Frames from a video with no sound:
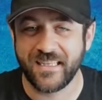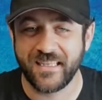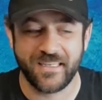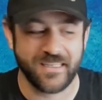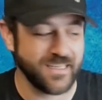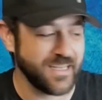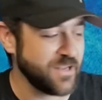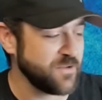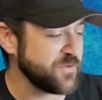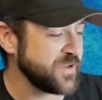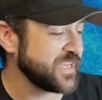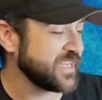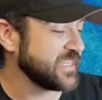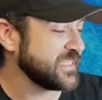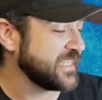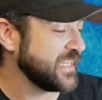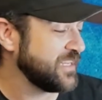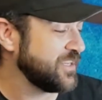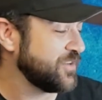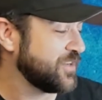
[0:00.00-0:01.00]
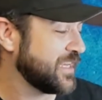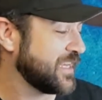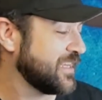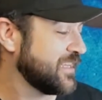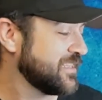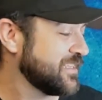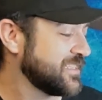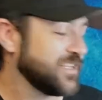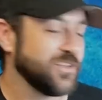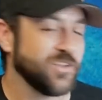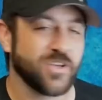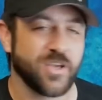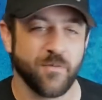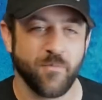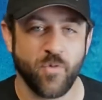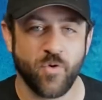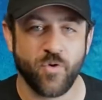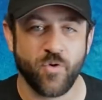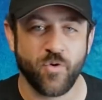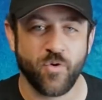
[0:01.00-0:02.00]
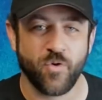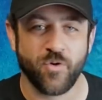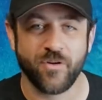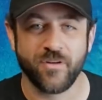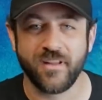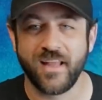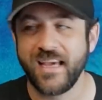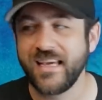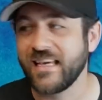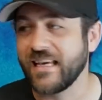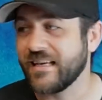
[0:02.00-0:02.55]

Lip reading: and we continue to look at more like it.